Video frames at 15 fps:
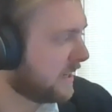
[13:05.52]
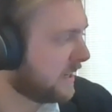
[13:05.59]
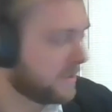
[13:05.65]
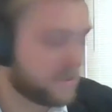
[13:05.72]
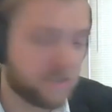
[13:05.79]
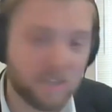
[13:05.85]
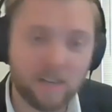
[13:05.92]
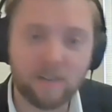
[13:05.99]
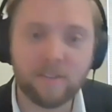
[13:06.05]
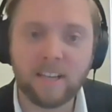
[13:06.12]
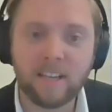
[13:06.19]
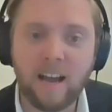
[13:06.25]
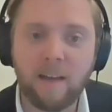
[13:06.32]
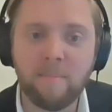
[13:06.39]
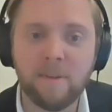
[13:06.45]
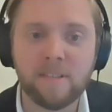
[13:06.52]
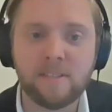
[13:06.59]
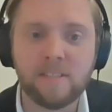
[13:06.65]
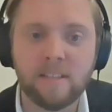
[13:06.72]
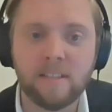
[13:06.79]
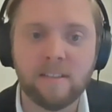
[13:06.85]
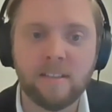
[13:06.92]
considered the
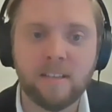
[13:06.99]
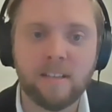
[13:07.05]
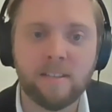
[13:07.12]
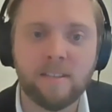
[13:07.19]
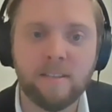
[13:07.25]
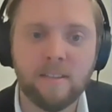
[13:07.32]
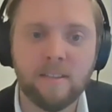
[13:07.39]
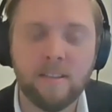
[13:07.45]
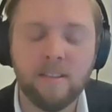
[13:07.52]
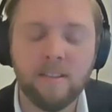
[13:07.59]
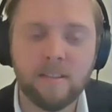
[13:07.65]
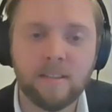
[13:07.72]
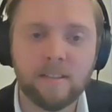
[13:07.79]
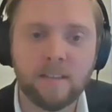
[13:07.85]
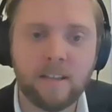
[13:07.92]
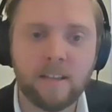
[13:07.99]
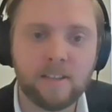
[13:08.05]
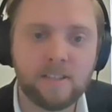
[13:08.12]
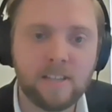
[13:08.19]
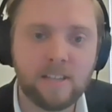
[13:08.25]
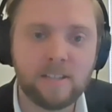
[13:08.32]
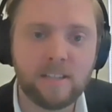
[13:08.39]
comments that the
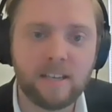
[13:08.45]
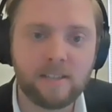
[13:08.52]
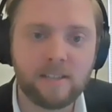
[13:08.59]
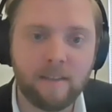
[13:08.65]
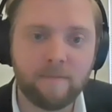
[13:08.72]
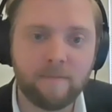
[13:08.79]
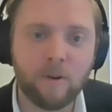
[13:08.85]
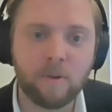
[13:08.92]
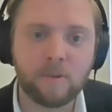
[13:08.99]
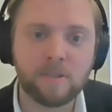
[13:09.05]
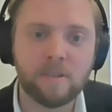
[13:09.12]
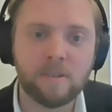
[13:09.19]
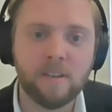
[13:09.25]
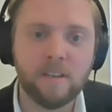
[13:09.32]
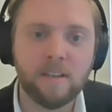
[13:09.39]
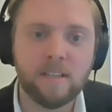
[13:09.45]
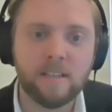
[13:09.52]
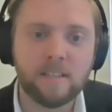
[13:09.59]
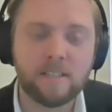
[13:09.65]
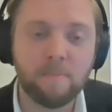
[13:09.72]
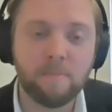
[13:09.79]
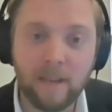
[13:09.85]
CCSA folks
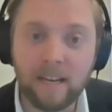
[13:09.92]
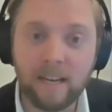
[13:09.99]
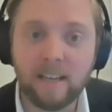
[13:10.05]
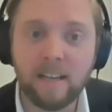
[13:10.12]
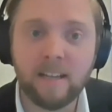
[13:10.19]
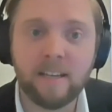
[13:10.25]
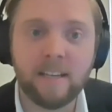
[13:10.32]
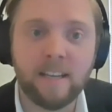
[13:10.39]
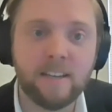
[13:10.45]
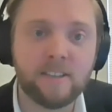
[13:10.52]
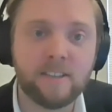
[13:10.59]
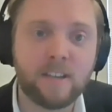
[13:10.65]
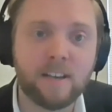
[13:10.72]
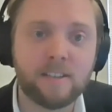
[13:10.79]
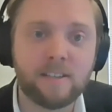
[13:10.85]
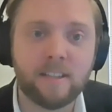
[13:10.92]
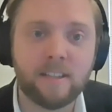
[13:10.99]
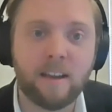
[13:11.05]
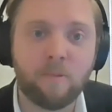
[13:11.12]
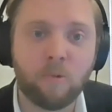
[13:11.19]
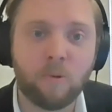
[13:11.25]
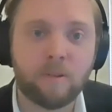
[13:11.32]
submitted and discussed
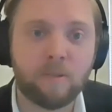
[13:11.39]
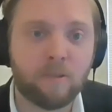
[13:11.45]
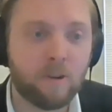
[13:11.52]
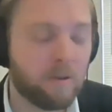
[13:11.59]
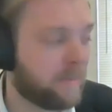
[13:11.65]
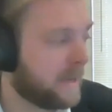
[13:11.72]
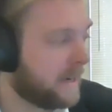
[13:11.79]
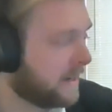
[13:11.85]
at that work group.